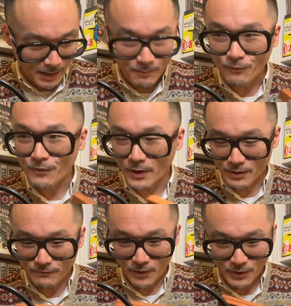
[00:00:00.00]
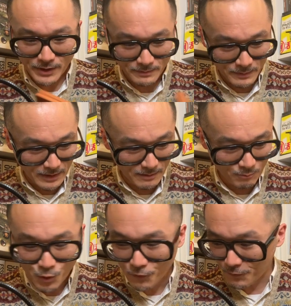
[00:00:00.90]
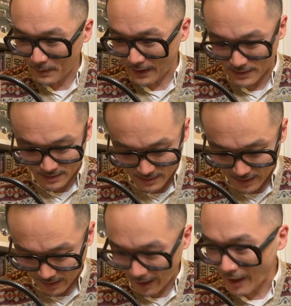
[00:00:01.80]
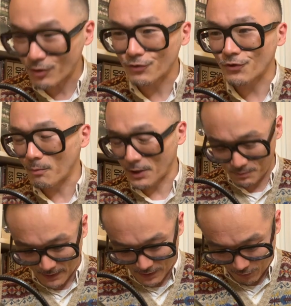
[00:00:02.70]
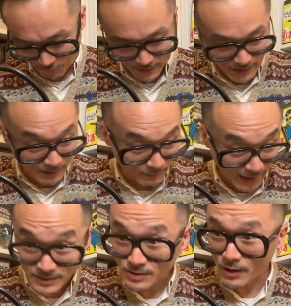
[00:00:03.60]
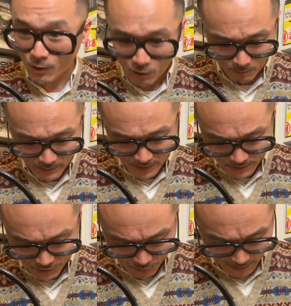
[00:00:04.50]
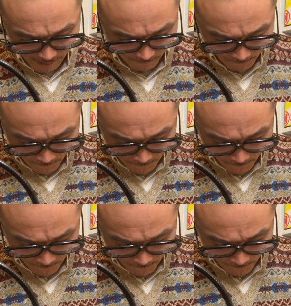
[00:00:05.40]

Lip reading: very, very moved by this indeed. Thank you so much, my dear friend. And that's not all, because you have,